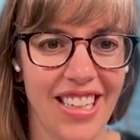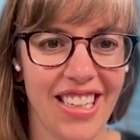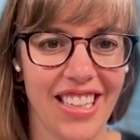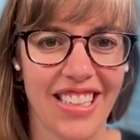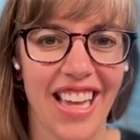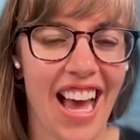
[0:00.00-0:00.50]

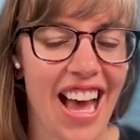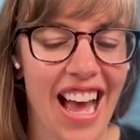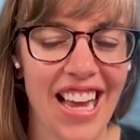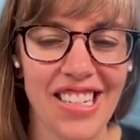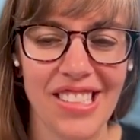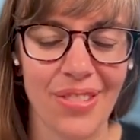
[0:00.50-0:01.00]
Yeah,
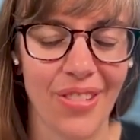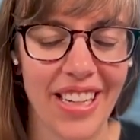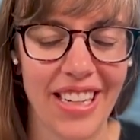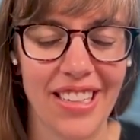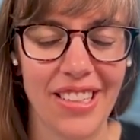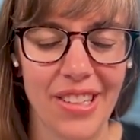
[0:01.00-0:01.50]
I just
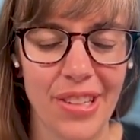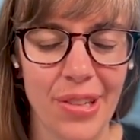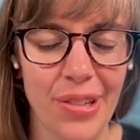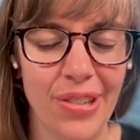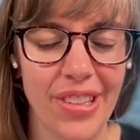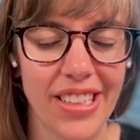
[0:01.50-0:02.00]
wanted
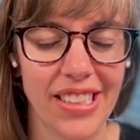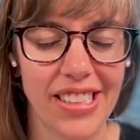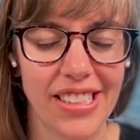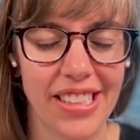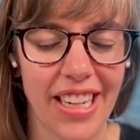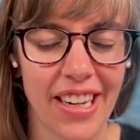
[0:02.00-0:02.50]
to
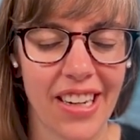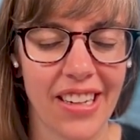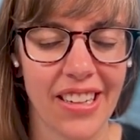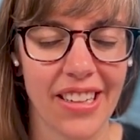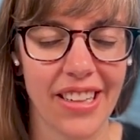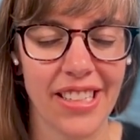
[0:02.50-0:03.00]

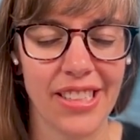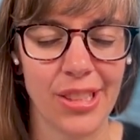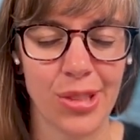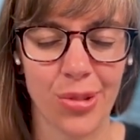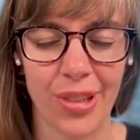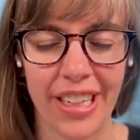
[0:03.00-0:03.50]
share this
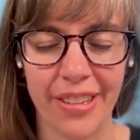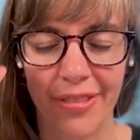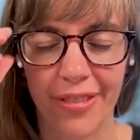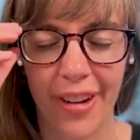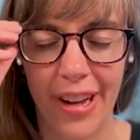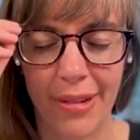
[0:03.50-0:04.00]
story
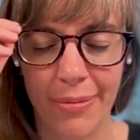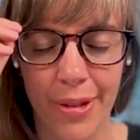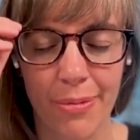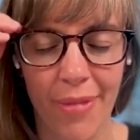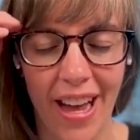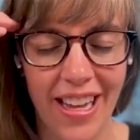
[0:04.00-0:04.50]
from
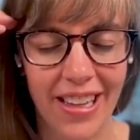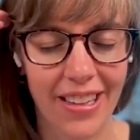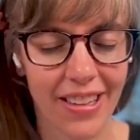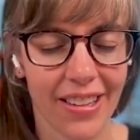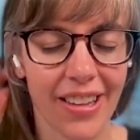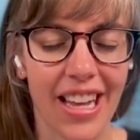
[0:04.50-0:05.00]

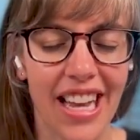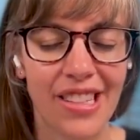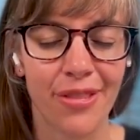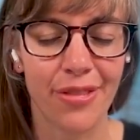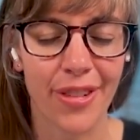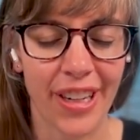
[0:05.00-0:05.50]
it's
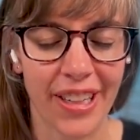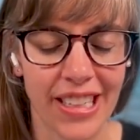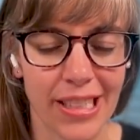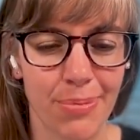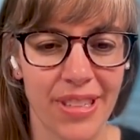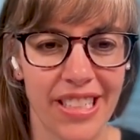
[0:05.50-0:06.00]
very
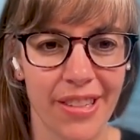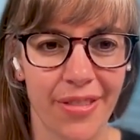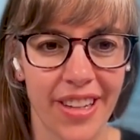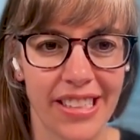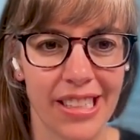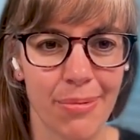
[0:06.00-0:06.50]

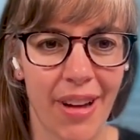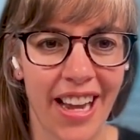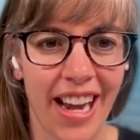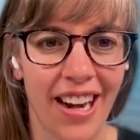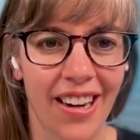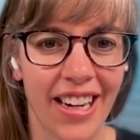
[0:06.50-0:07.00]
specific to my
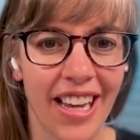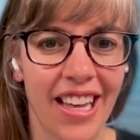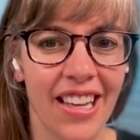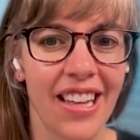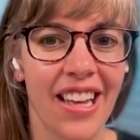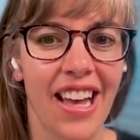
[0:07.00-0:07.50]
area.